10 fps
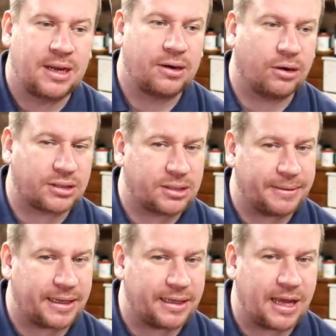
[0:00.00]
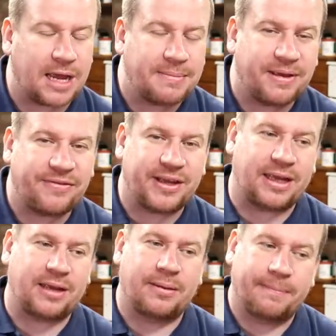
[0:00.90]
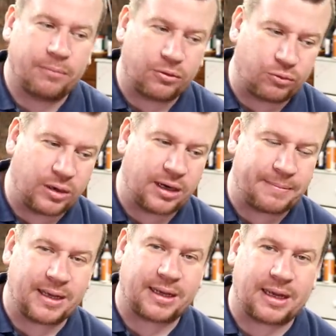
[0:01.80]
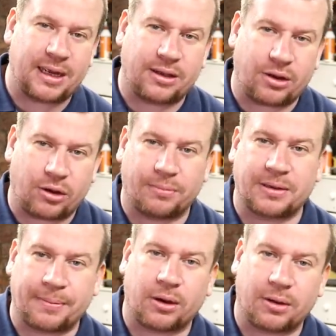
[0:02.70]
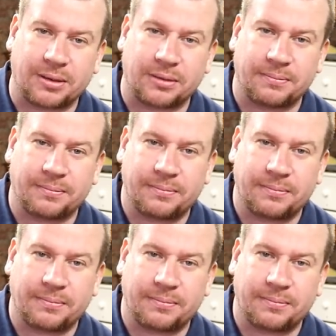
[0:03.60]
Not so big in the ABV, but really big in the hop department.